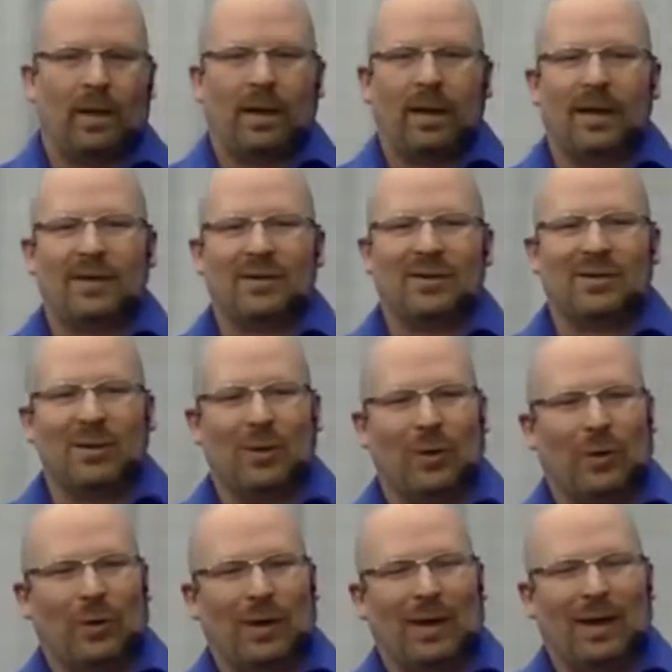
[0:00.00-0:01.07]
And
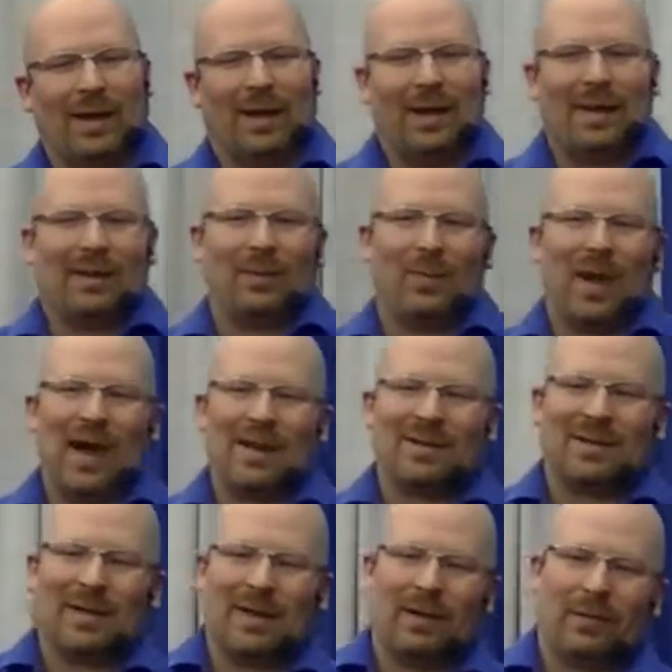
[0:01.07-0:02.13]
so the
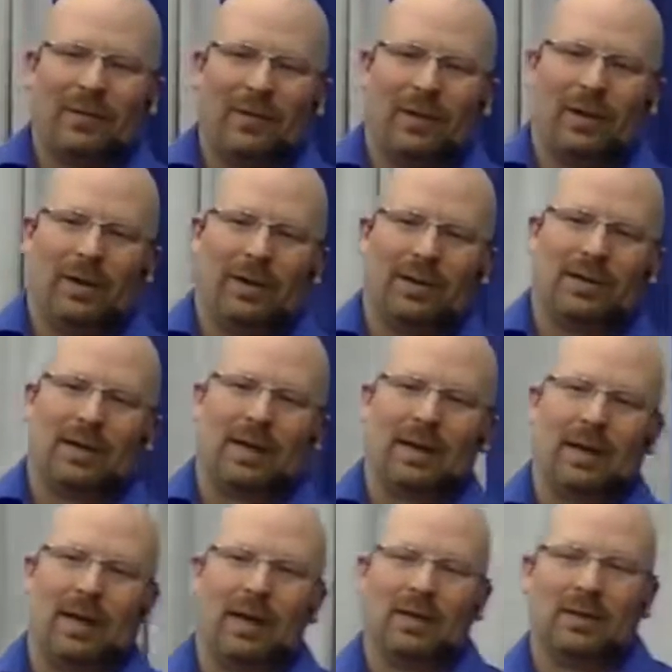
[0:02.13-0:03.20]
past life that
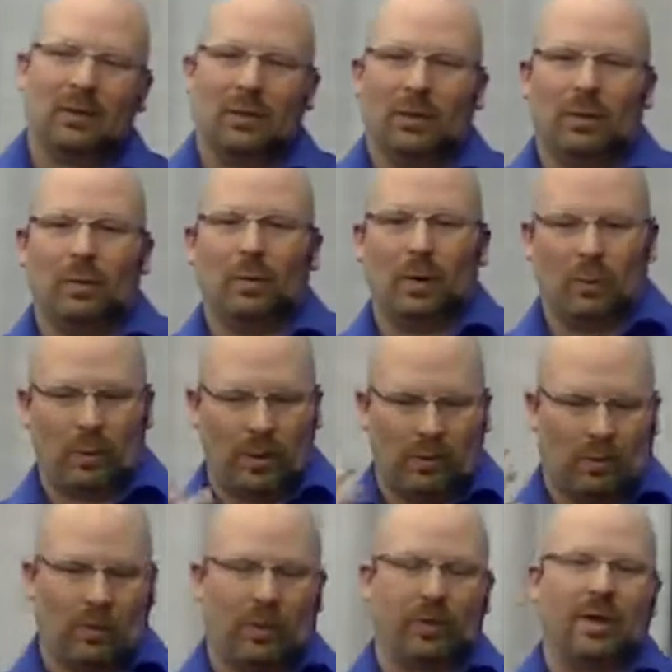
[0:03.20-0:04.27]
I do, we
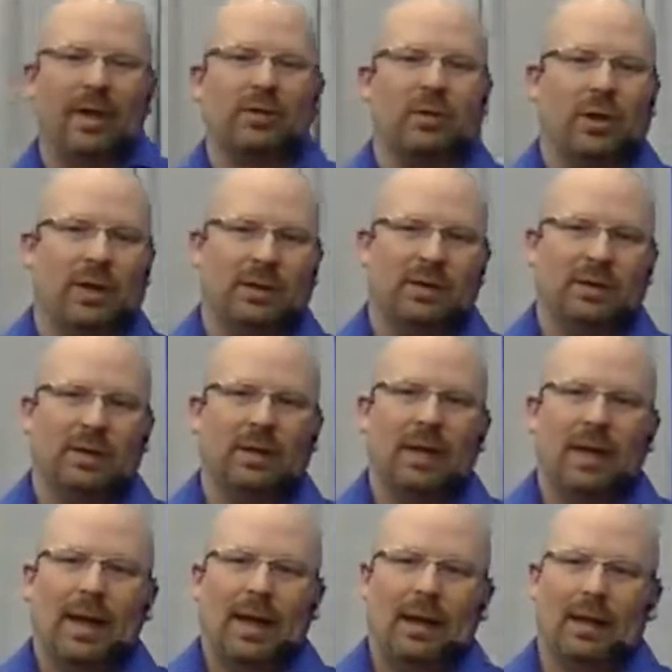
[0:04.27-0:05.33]
build that trust,
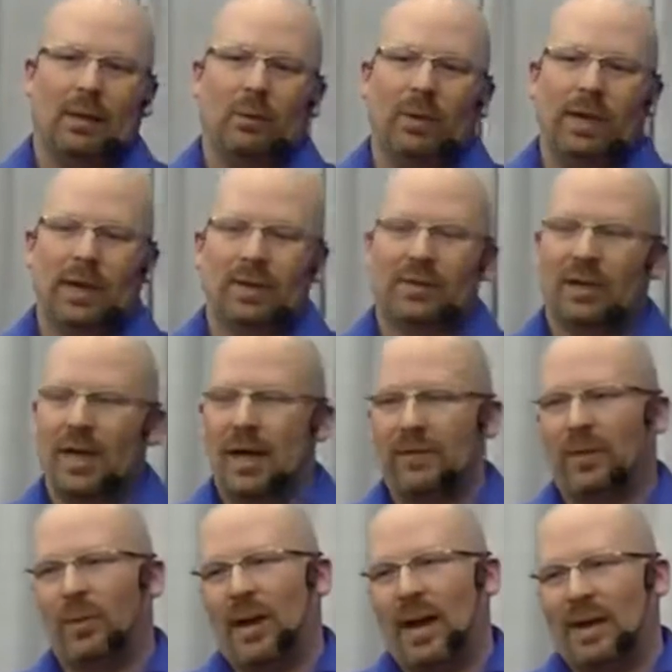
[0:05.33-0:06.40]
and then we actually have
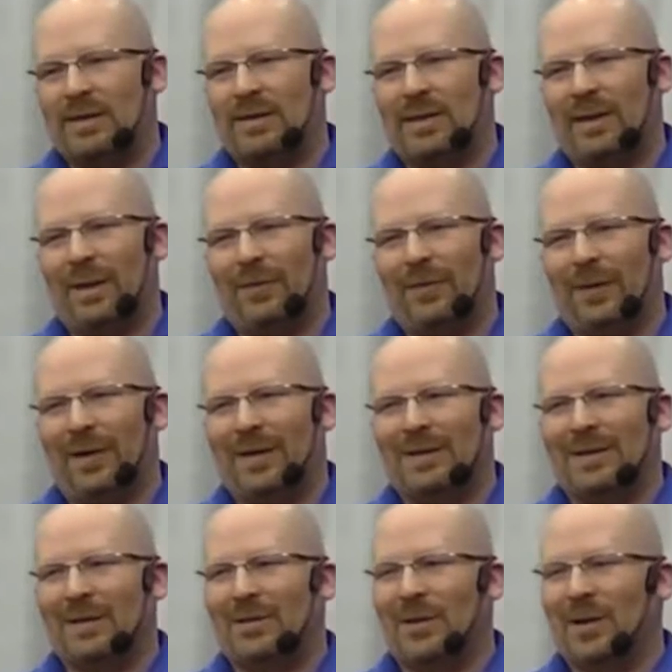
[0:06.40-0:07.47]
the past life. And it's
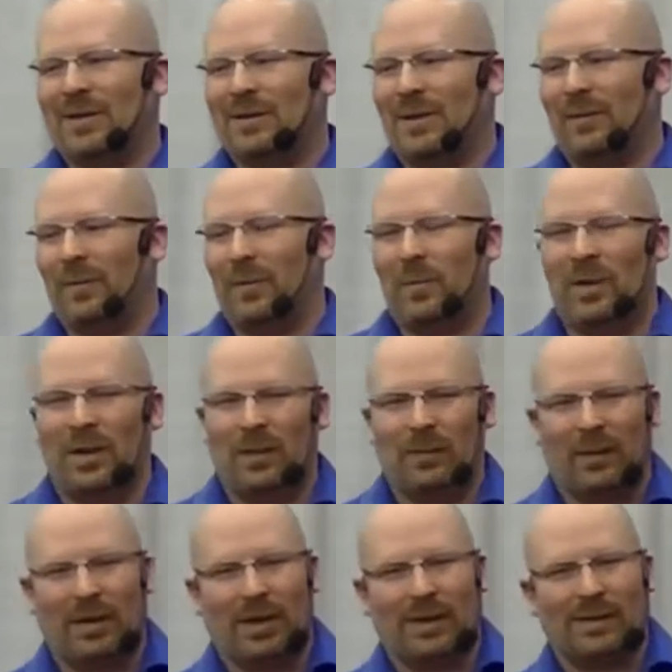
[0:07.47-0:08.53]
interesting for me
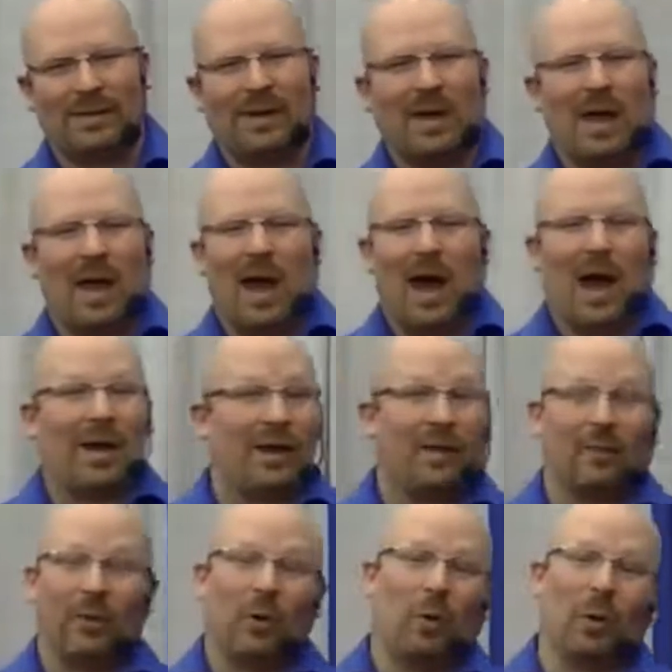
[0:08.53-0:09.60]
because I
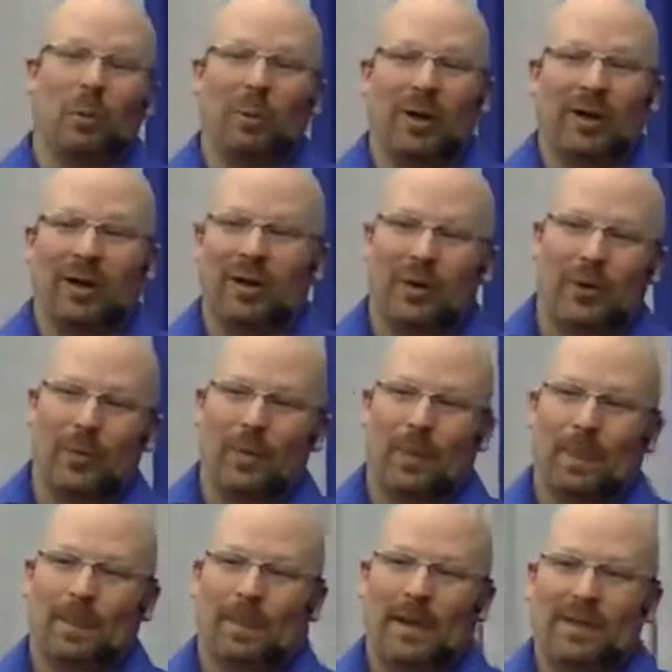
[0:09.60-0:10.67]
never know where we're going to go.
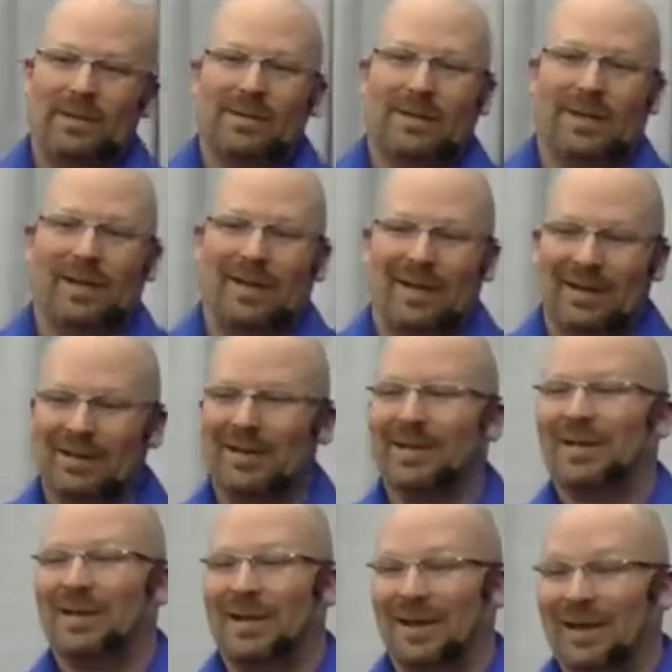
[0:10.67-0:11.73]
It's
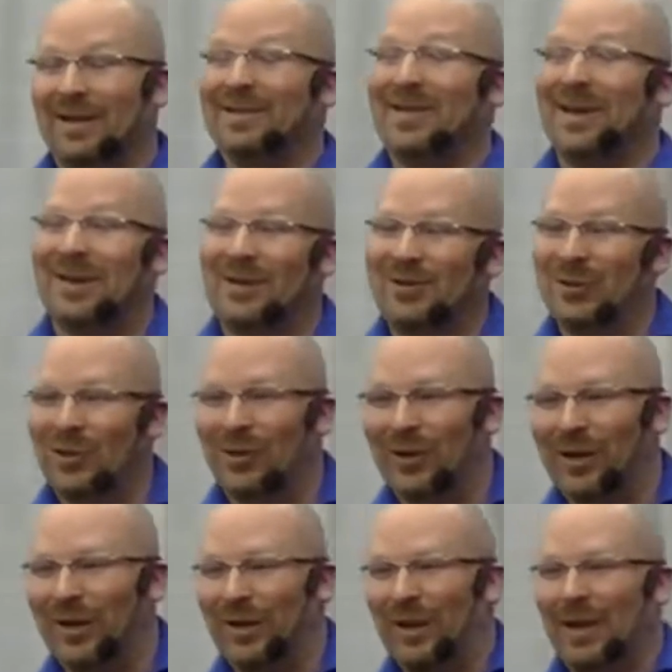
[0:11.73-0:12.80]
an exciting journey